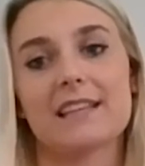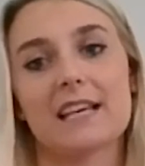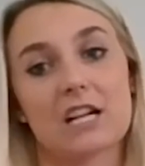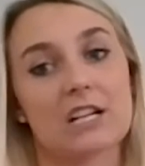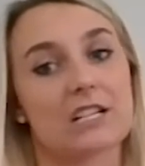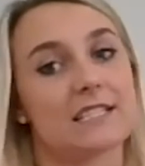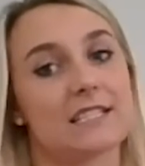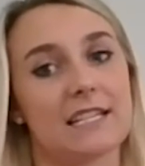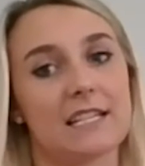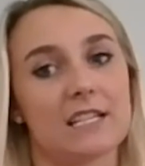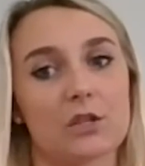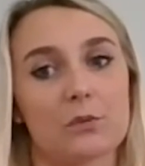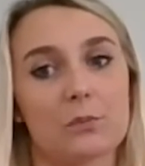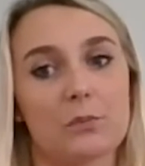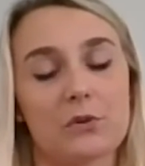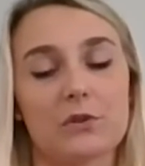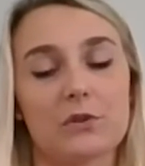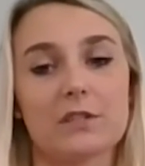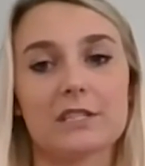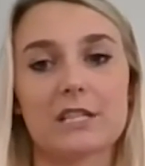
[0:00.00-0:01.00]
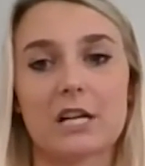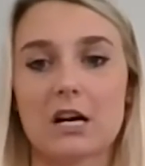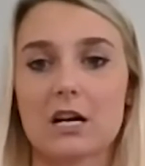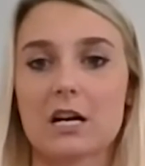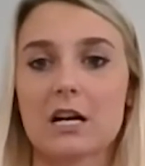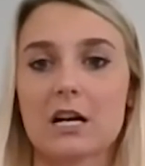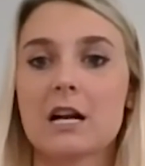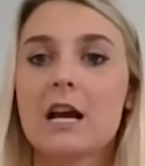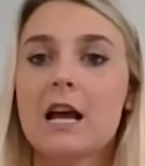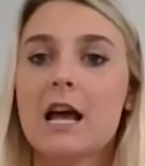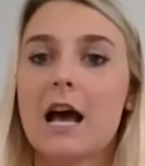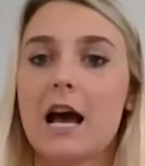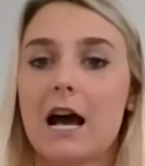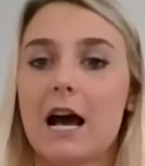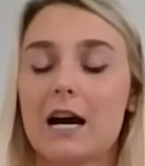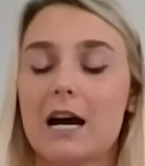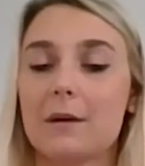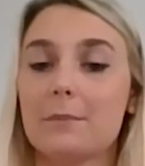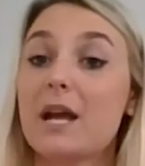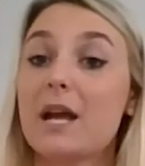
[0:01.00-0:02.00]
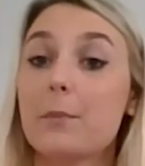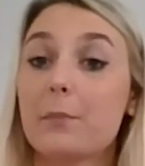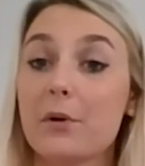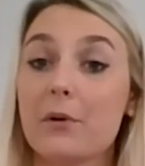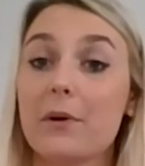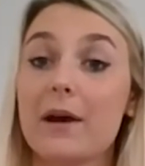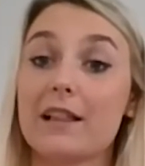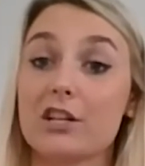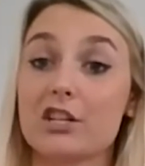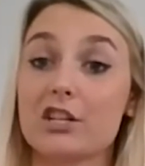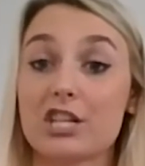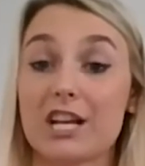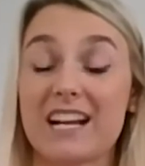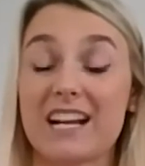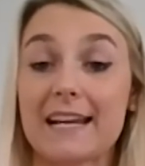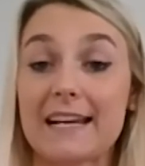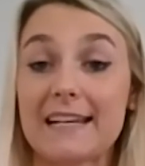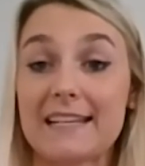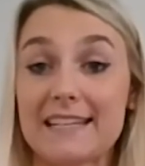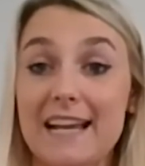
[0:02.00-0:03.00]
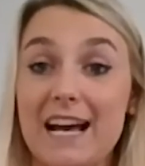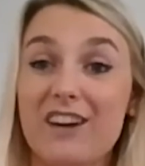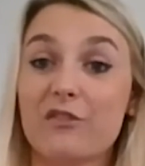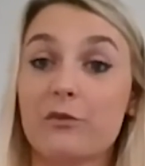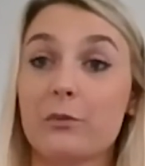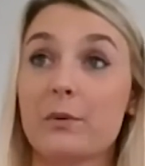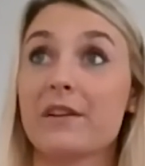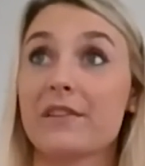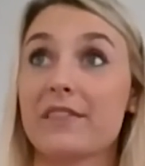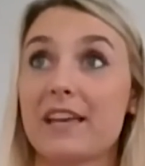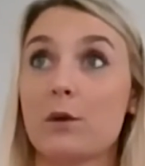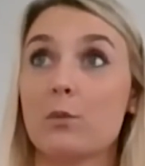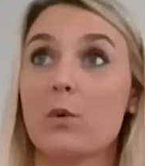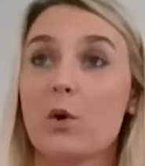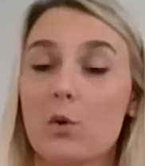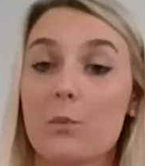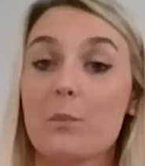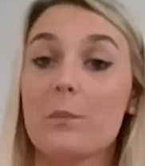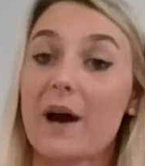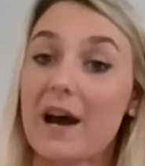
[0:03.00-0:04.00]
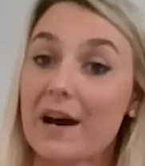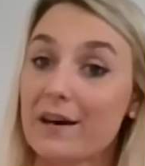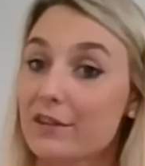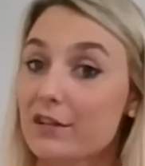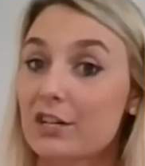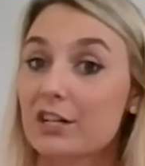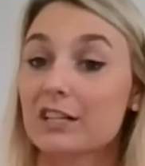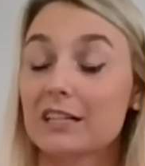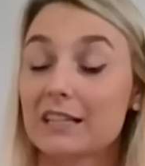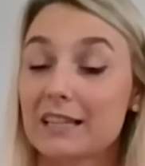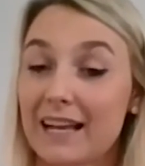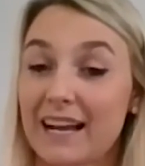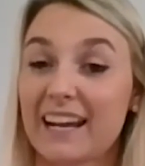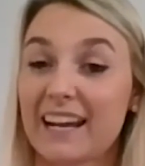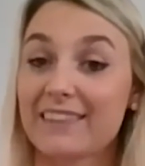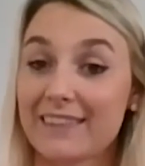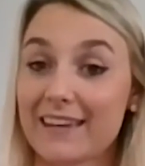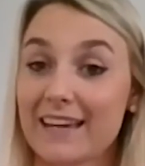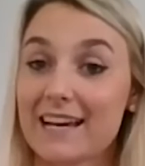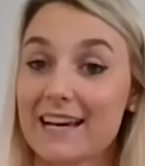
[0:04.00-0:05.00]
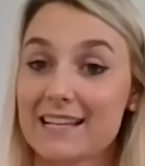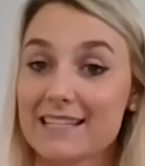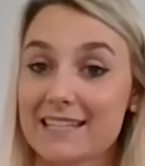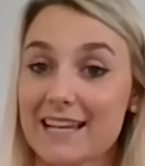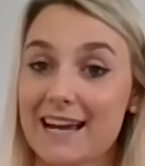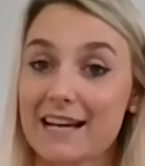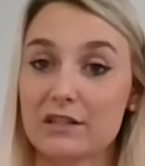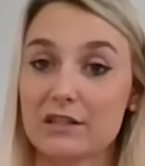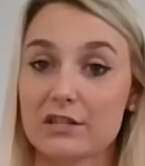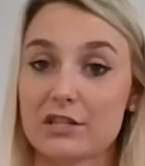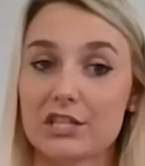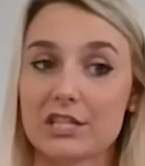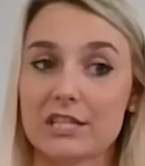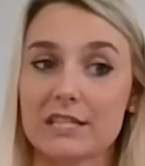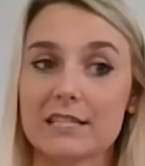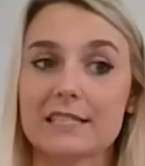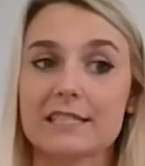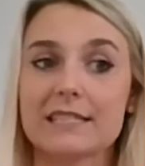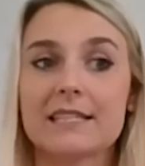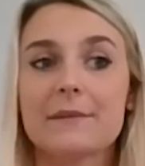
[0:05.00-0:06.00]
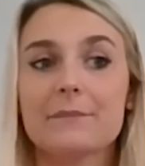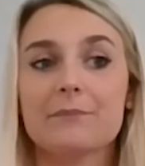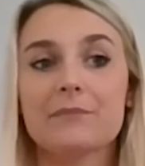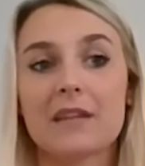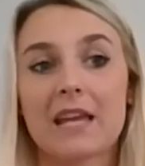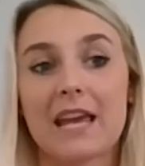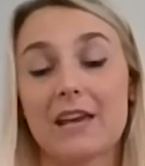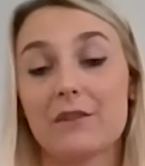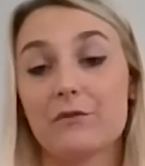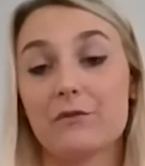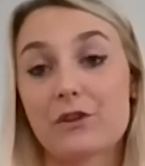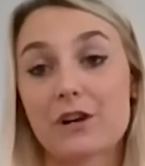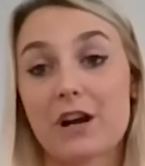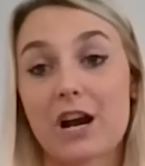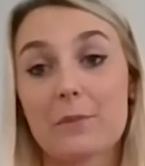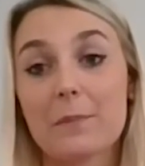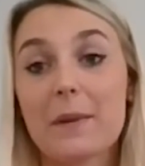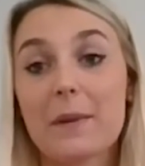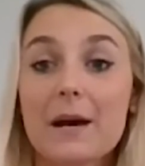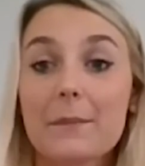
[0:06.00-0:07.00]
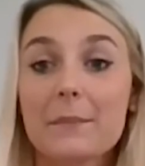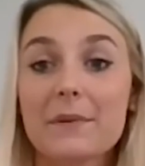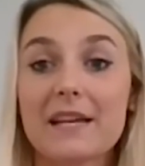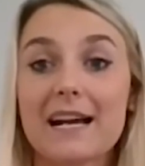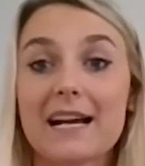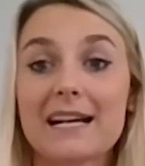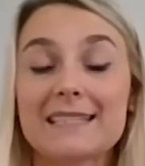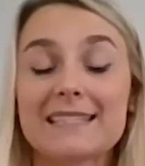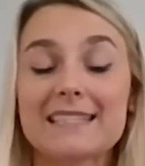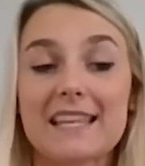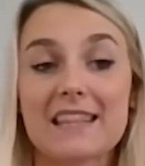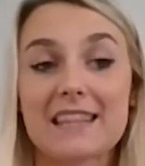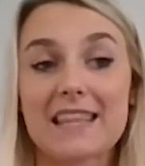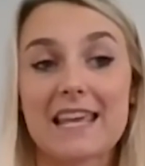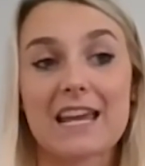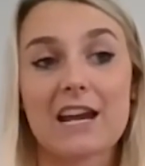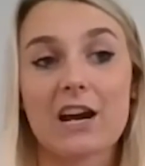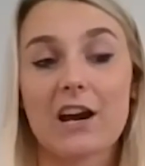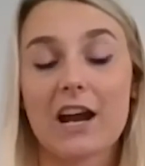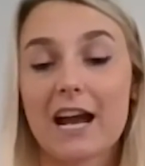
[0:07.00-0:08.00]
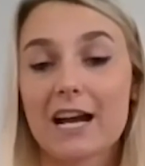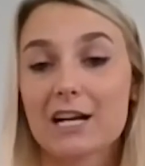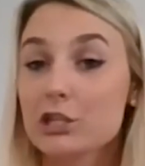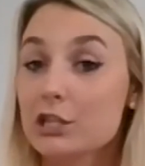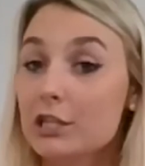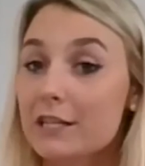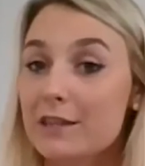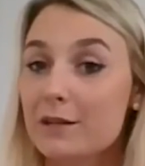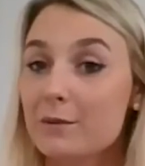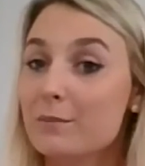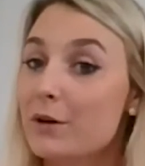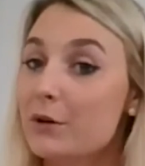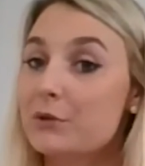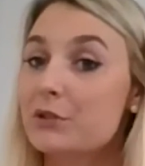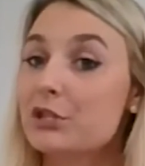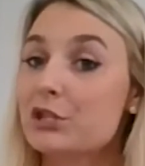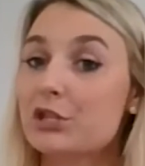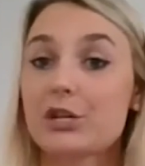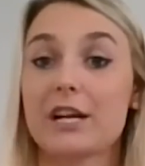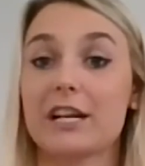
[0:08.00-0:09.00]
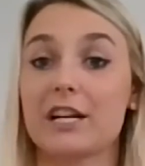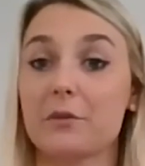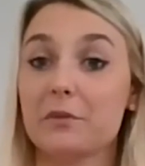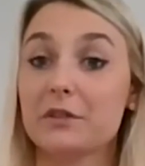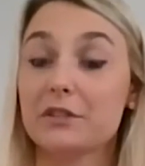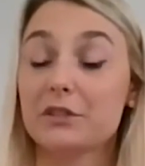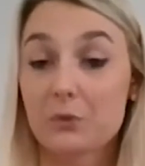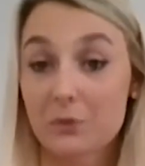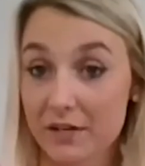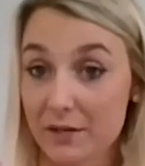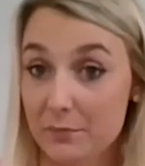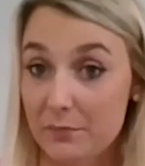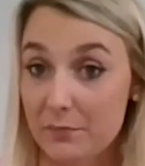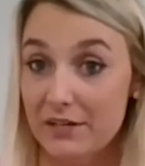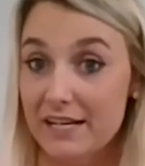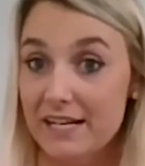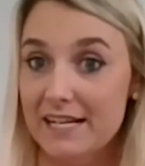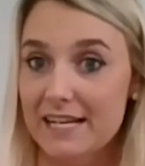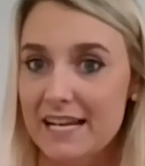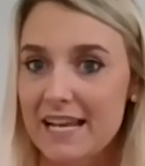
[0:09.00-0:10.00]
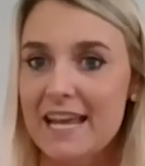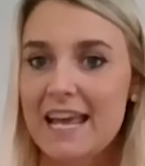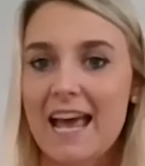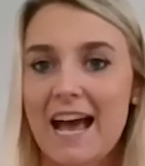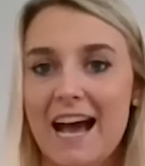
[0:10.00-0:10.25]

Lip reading: that our standard poodles are hypoallergenic enough where they won't bother a client that has allergies. And for our Papillons, they are actually the most trainable toy breed.